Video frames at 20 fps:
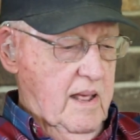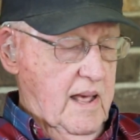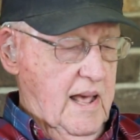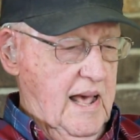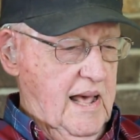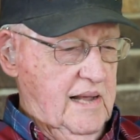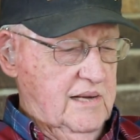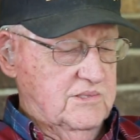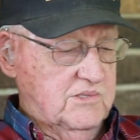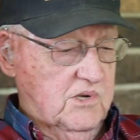
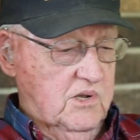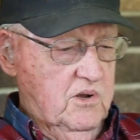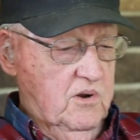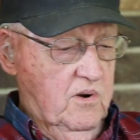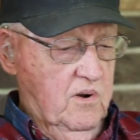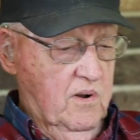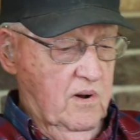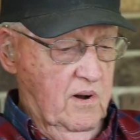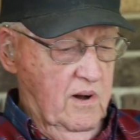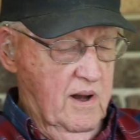high
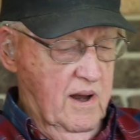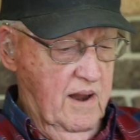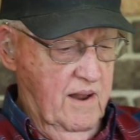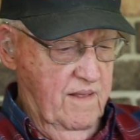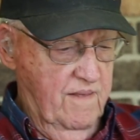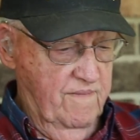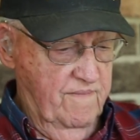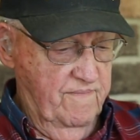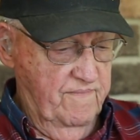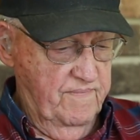school
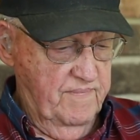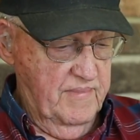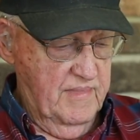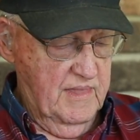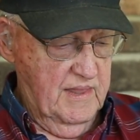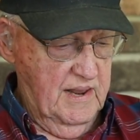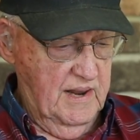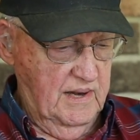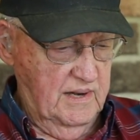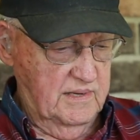
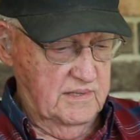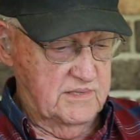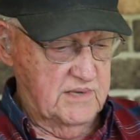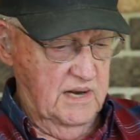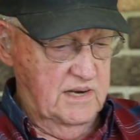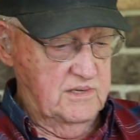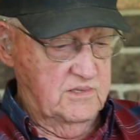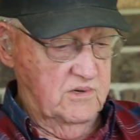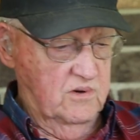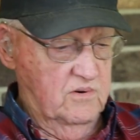at
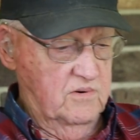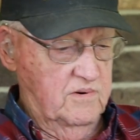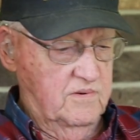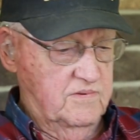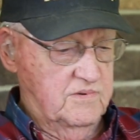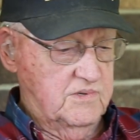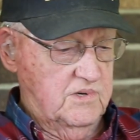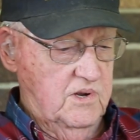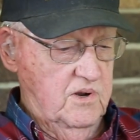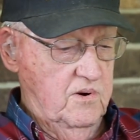St.
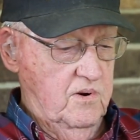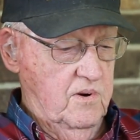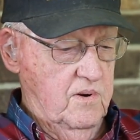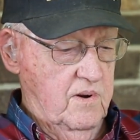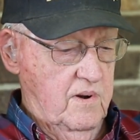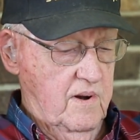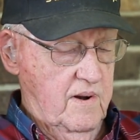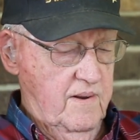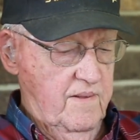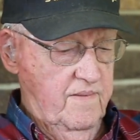Joseph's
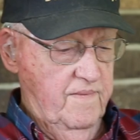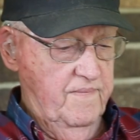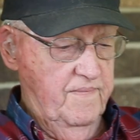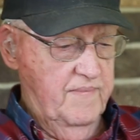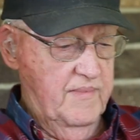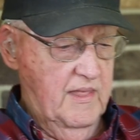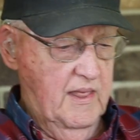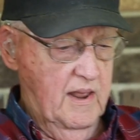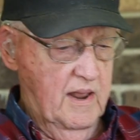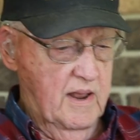School
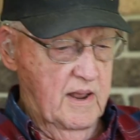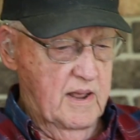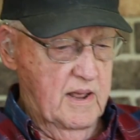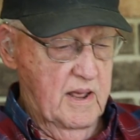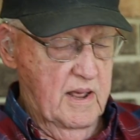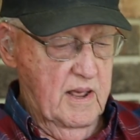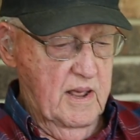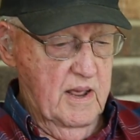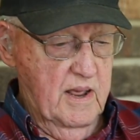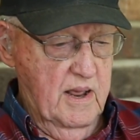
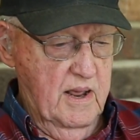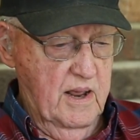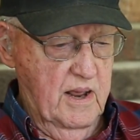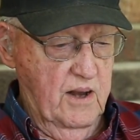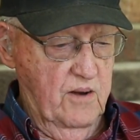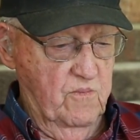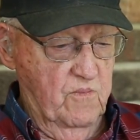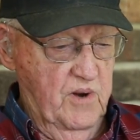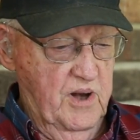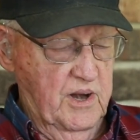
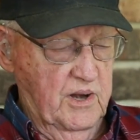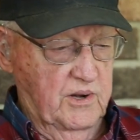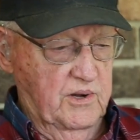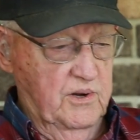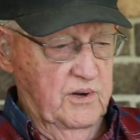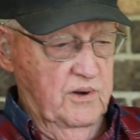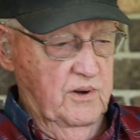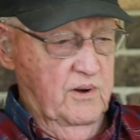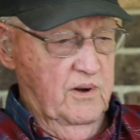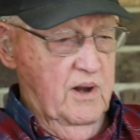and went
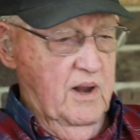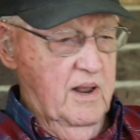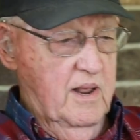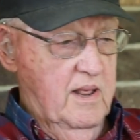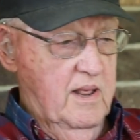to